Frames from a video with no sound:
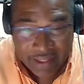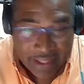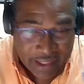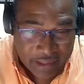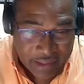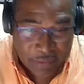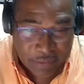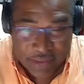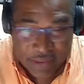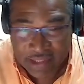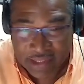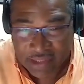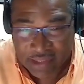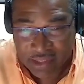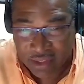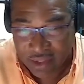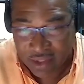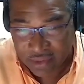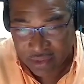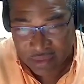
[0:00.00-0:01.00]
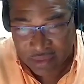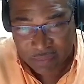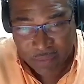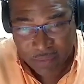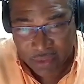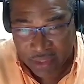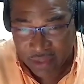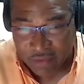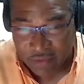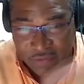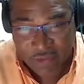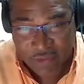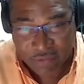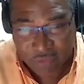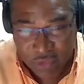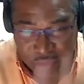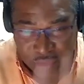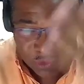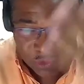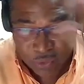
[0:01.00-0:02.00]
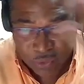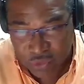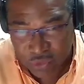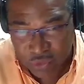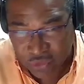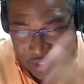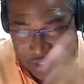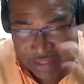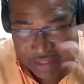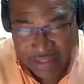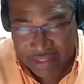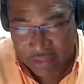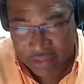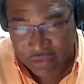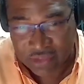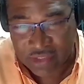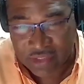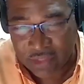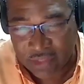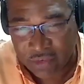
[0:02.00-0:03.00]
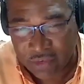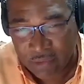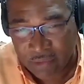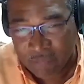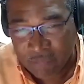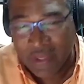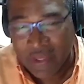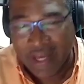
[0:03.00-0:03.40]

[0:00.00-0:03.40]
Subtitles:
get up at 6 o'clock in the morning or 5:30 to do drill, et cetera, et cetera.